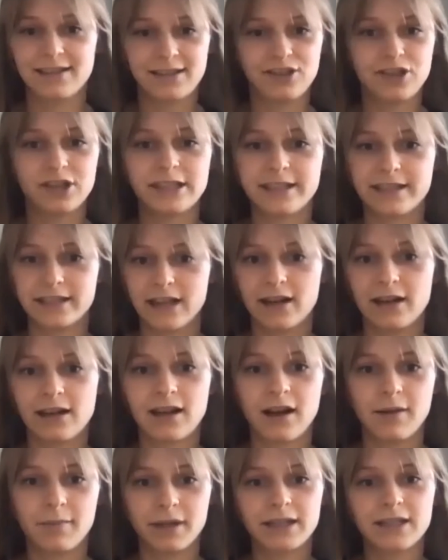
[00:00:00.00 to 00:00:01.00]
just started
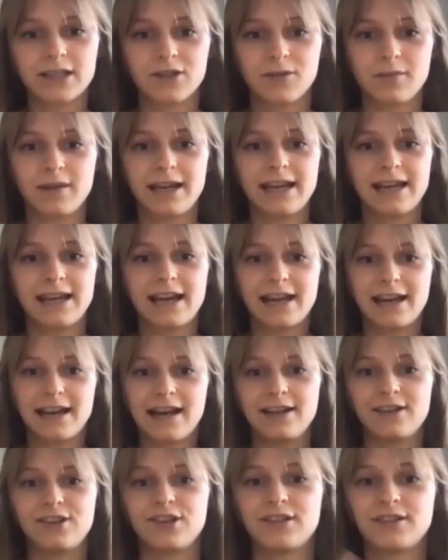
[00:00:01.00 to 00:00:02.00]
coming to me, and
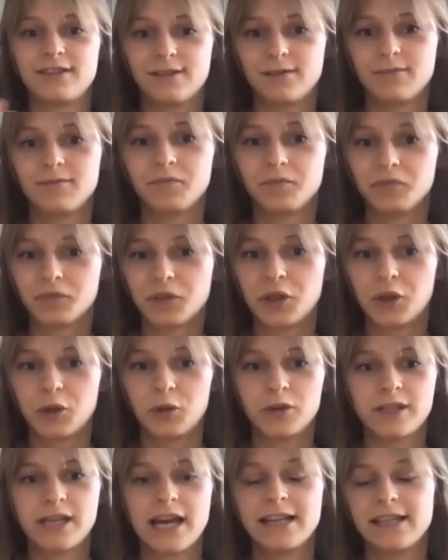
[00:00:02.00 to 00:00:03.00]
I just
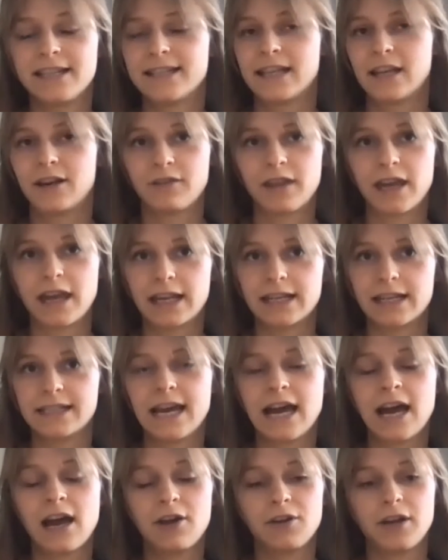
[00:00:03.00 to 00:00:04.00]
used that. Instead of getting
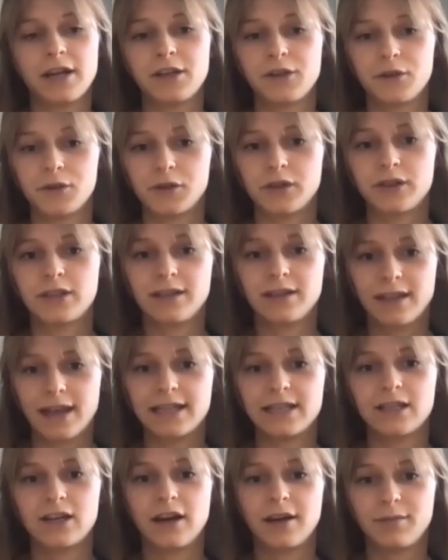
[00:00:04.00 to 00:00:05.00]
down, I used
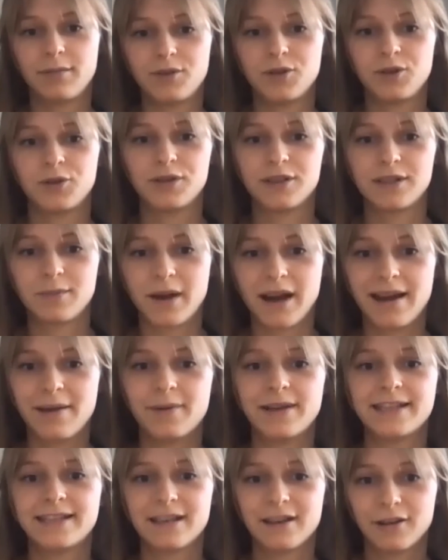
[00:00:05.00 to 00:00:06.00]
that time to inspire
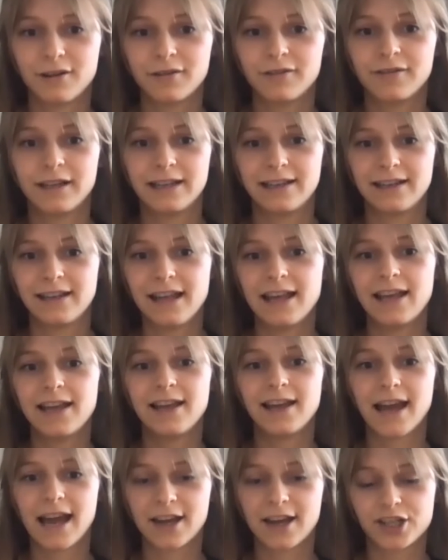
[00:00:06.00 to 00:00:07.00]
myself and
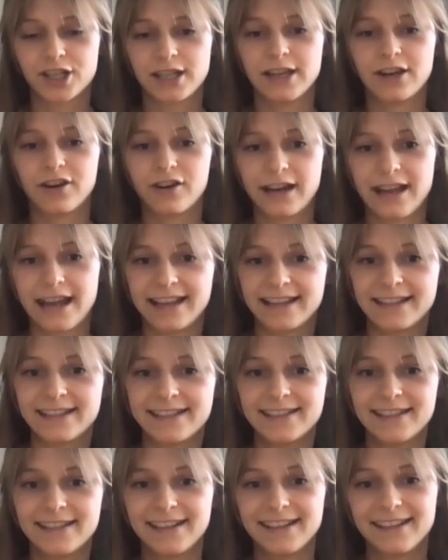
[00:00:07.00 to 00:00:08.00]
actually
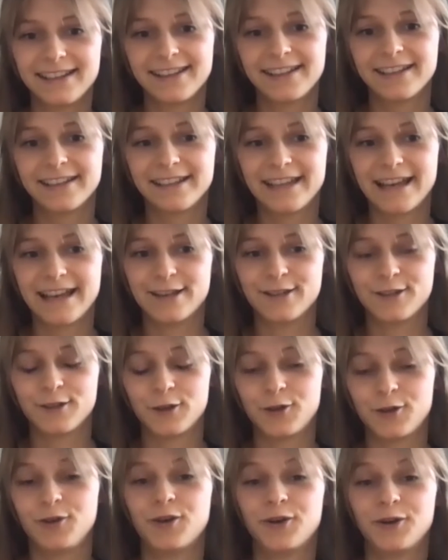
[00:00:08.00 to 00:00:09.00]
create. Yeah, so
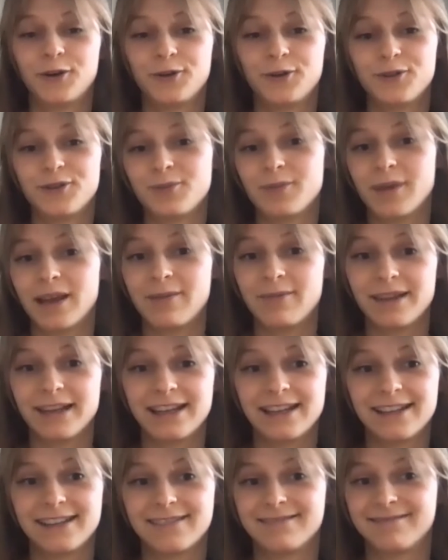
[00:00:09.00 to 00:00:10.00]
who knows,
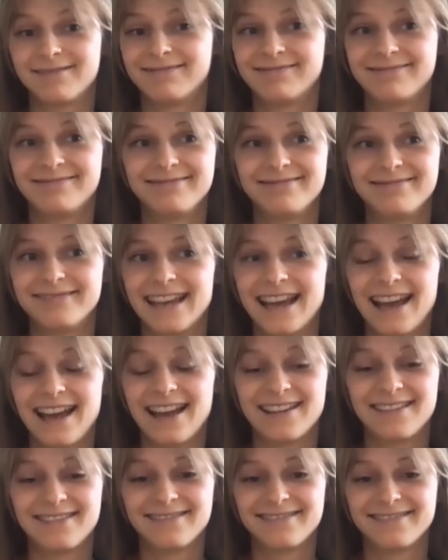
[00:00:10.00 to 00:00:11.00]

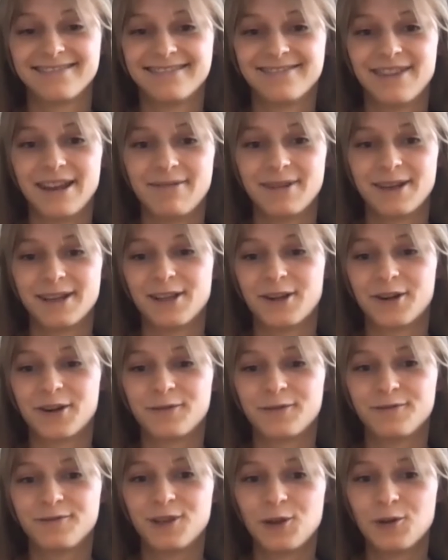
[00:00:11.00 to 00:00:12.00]
maybe a lot of
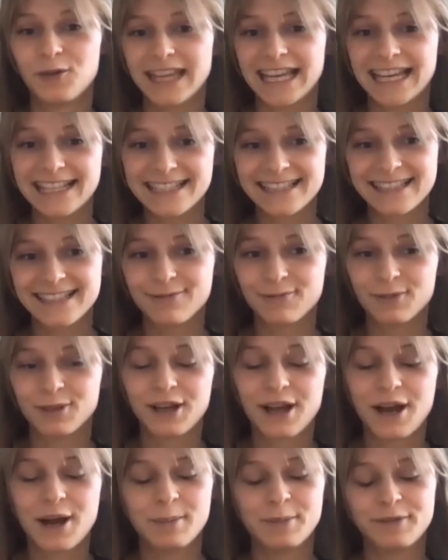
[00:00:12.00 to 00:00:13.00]
new things will
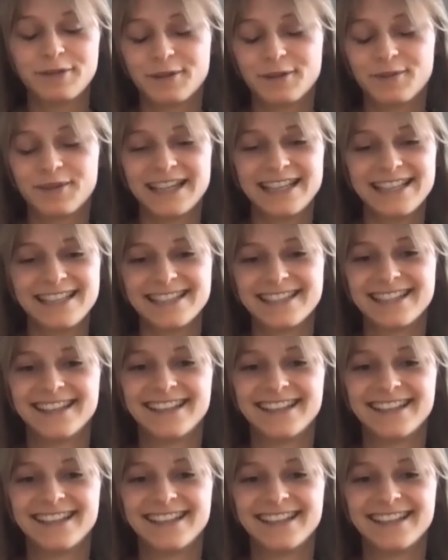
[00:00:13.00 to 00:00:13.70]
come from this.